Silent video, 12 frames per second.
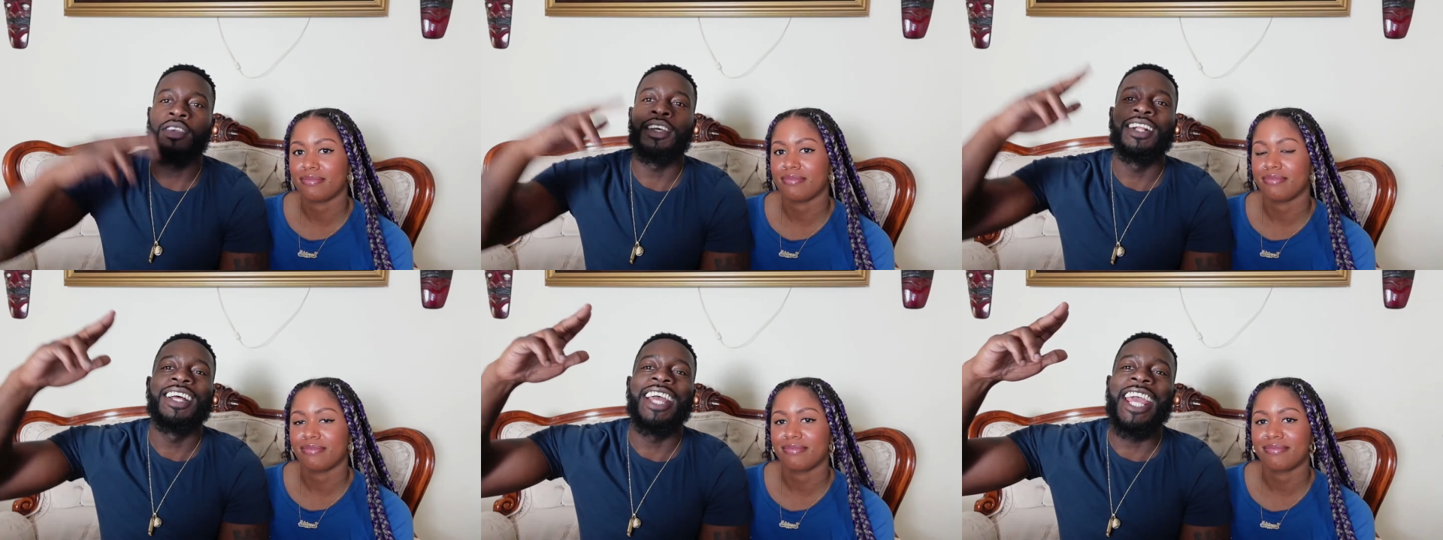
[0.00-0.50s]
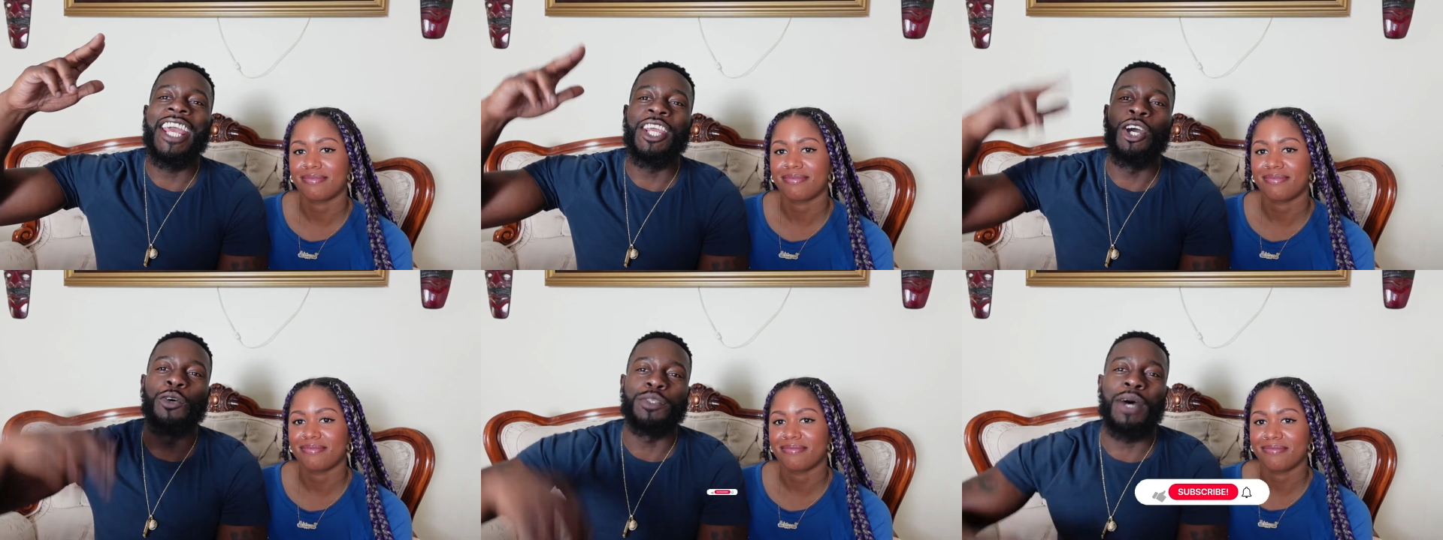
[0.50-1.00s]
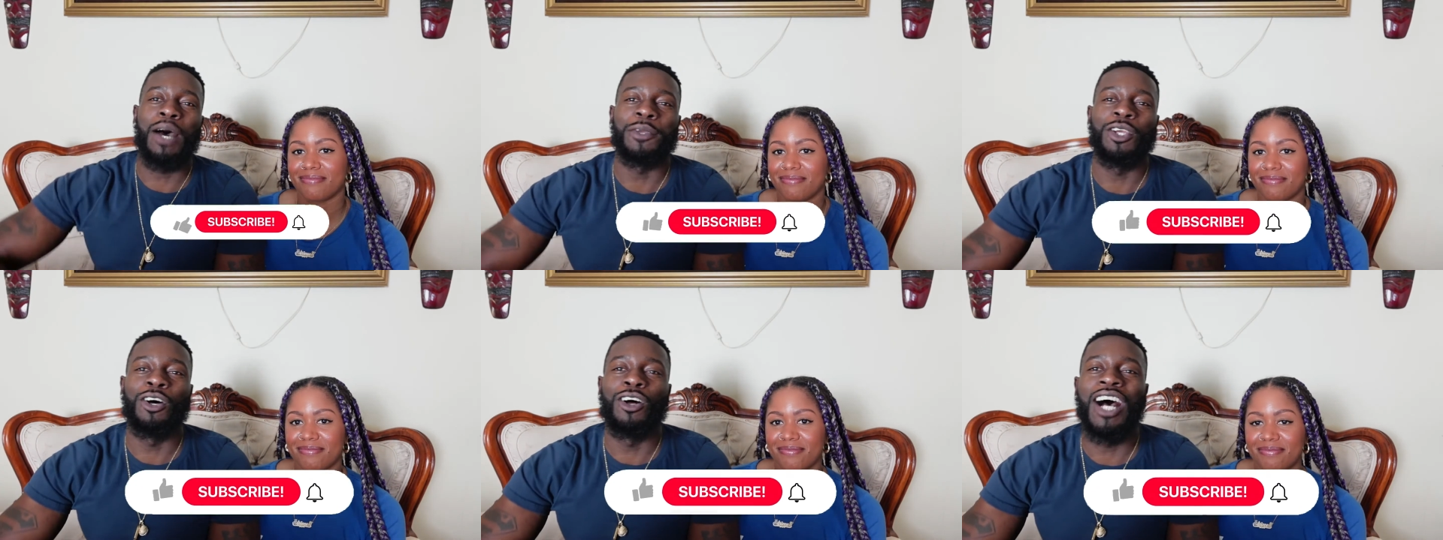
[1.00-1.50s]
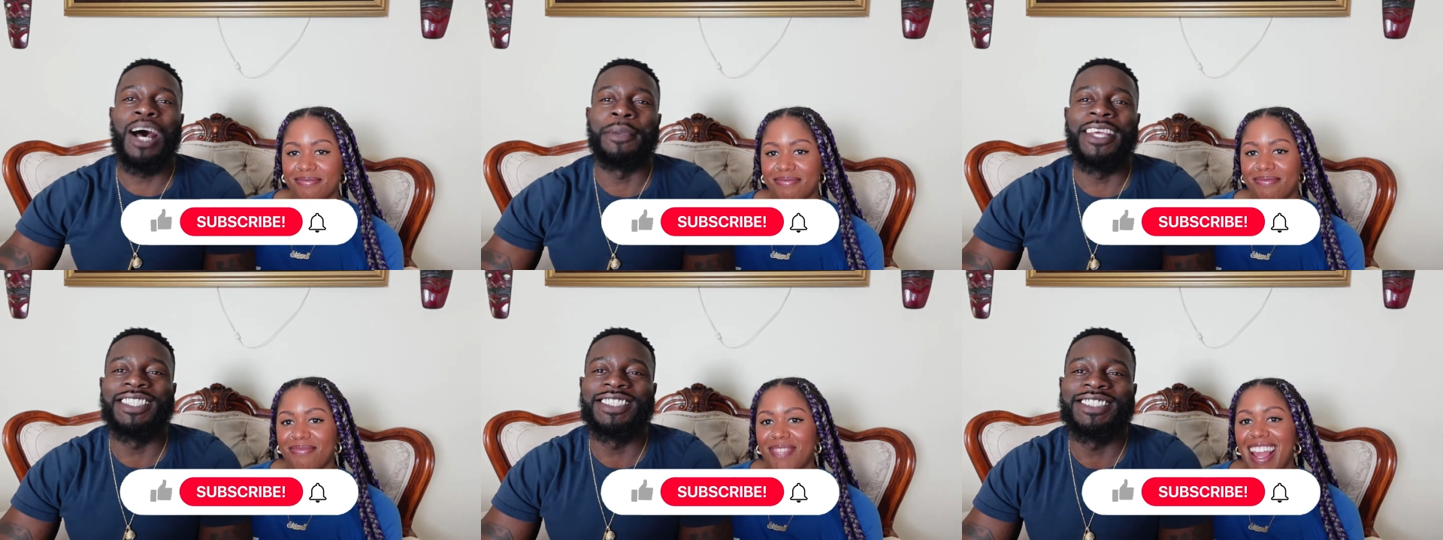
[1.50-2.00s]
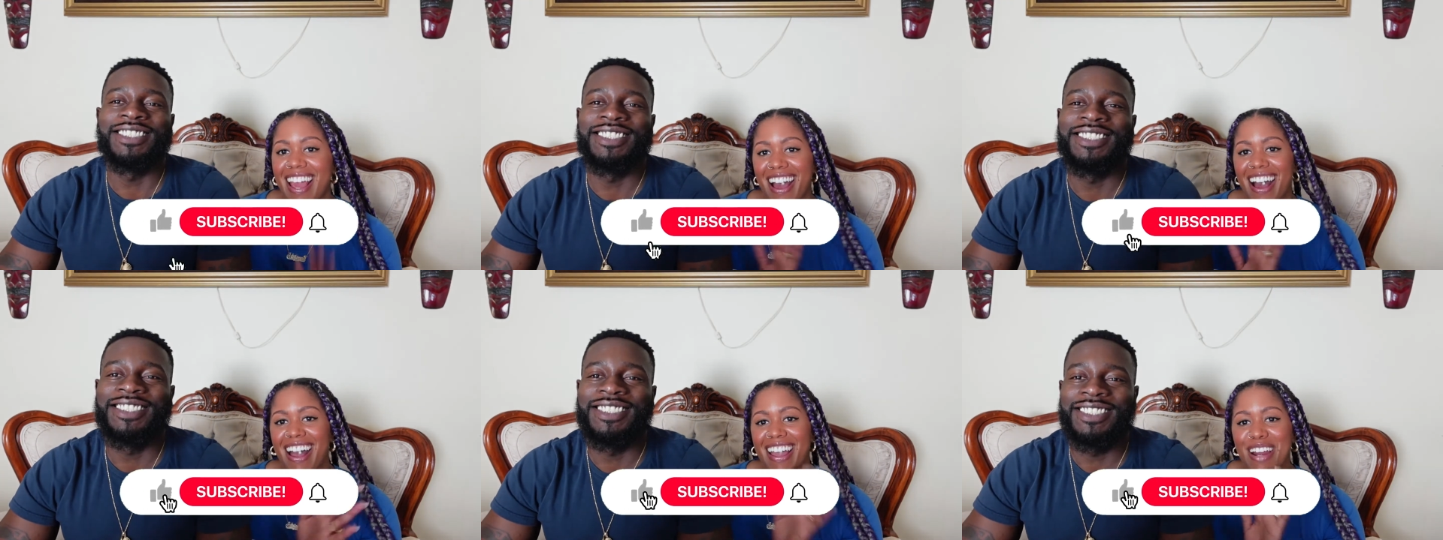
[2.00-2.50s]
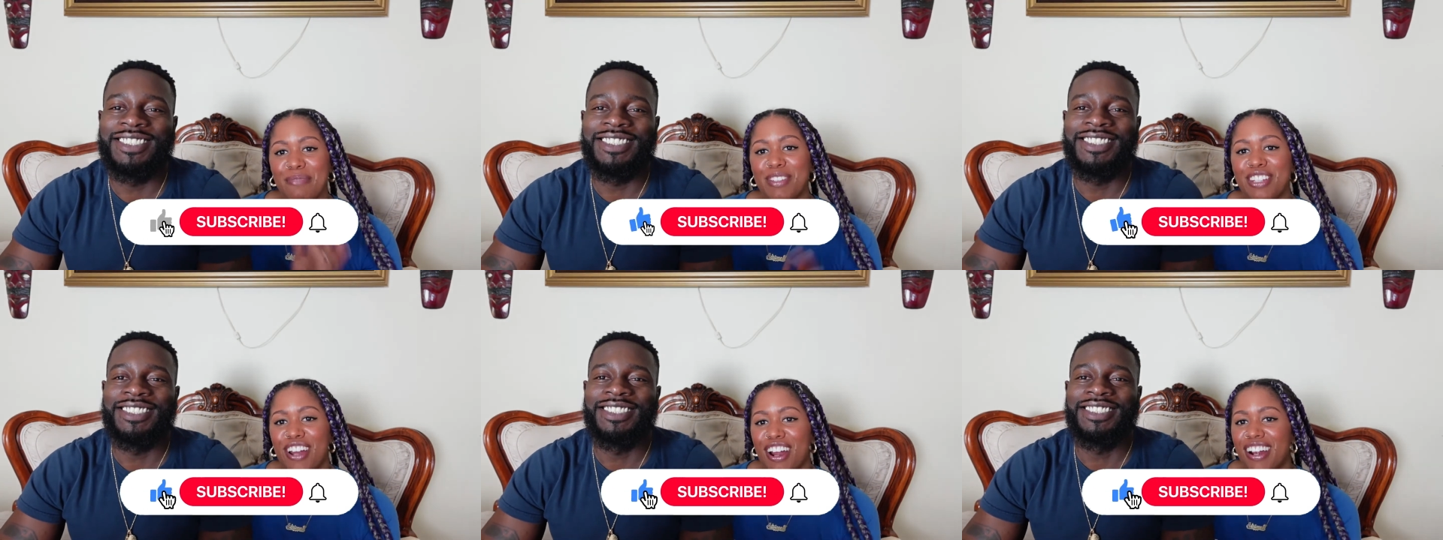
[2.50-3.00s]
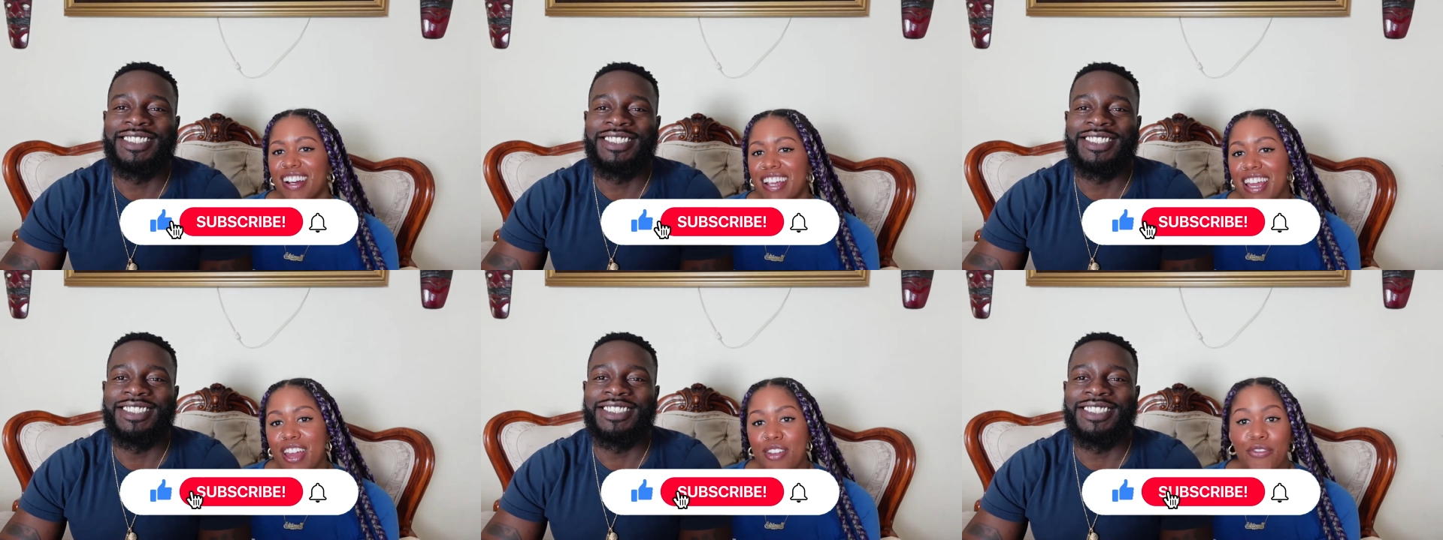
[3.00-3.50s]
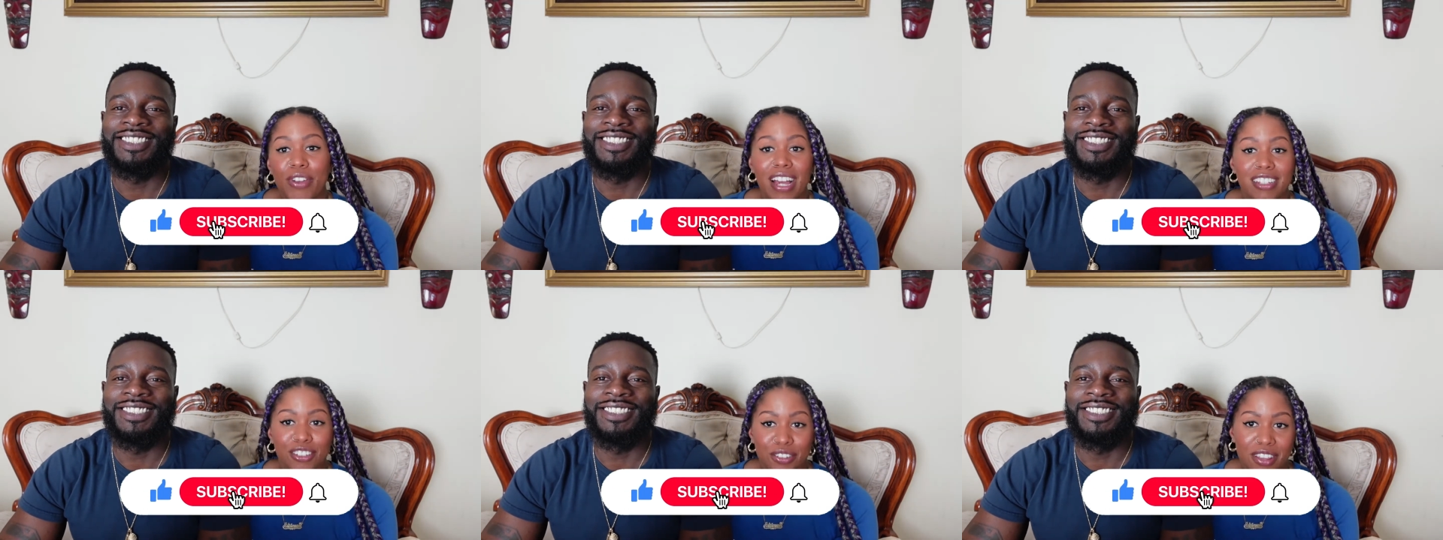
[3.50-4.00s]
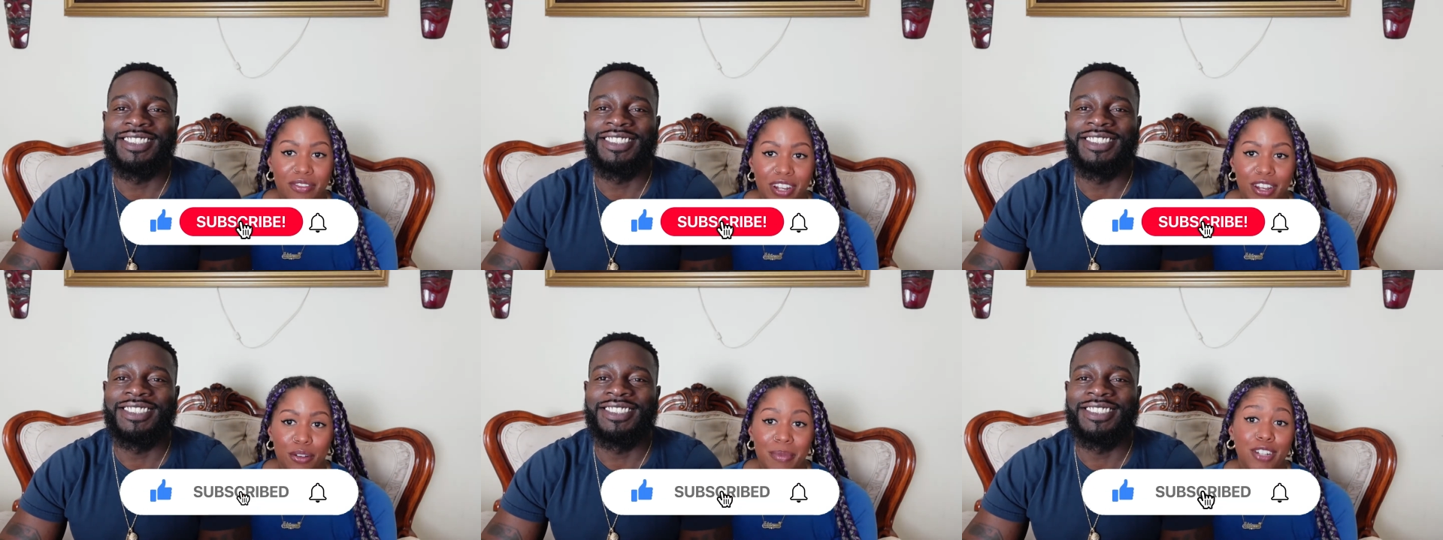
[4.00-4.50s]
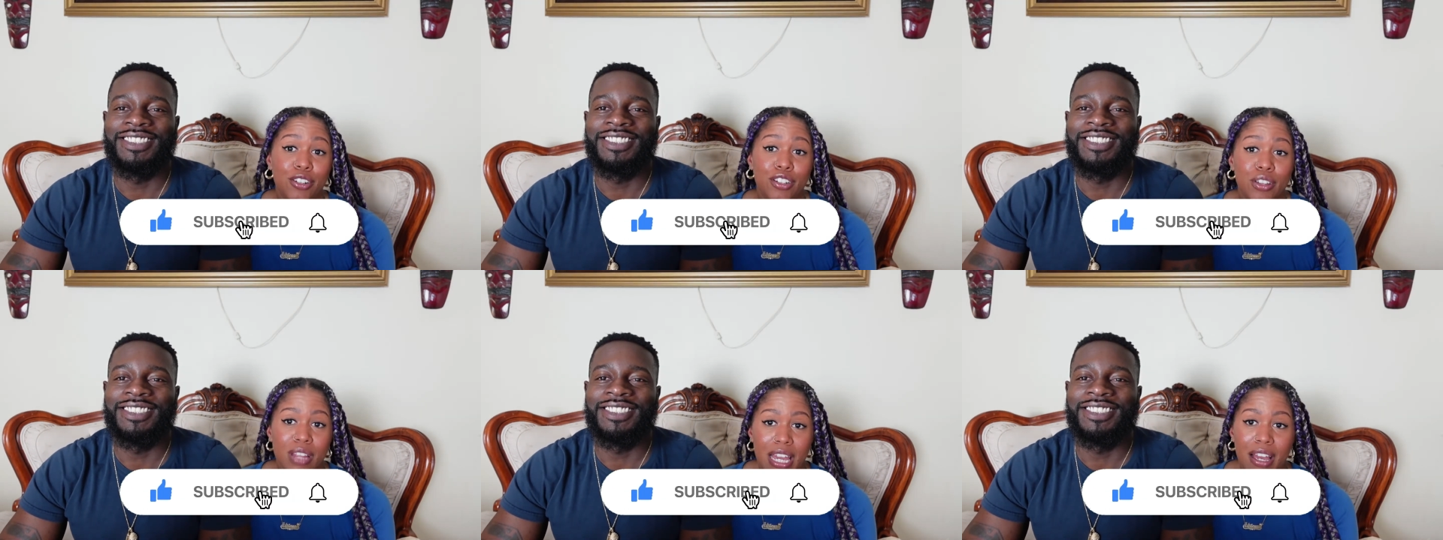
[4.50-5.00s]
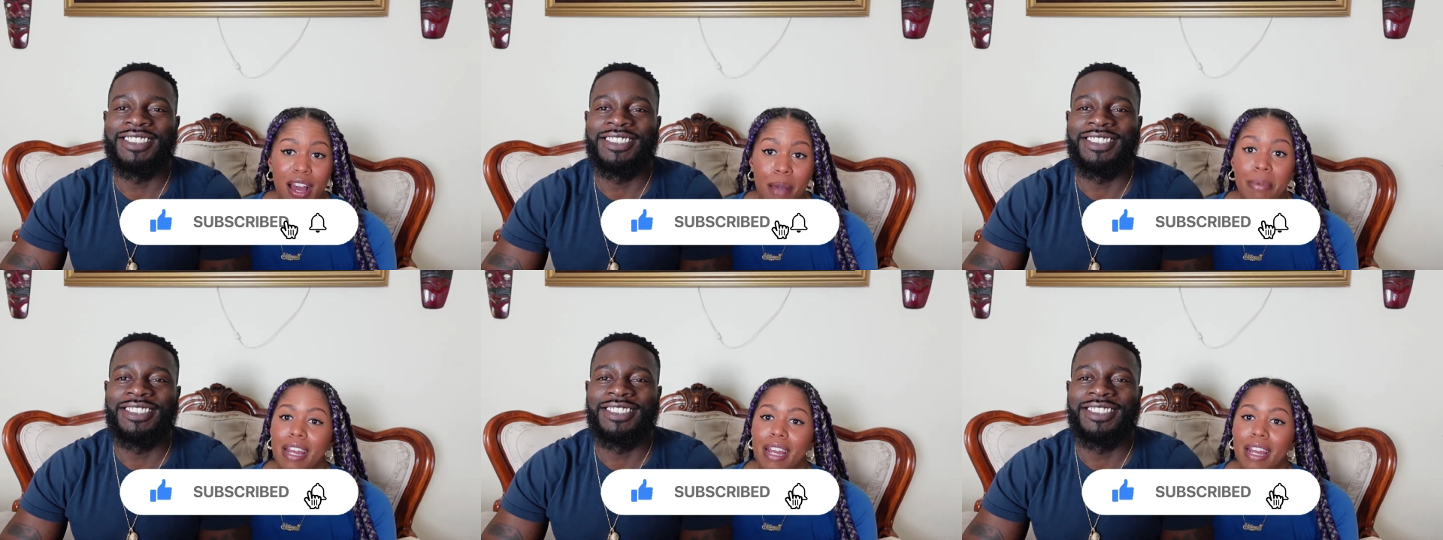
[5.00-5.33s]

Speaker 1: Hey, yo, it's Papa, y'all. I'm Ace.
Speaker 2: Hi, and I'm Star. If you guys enjoyed the video, make sure to like, comment, and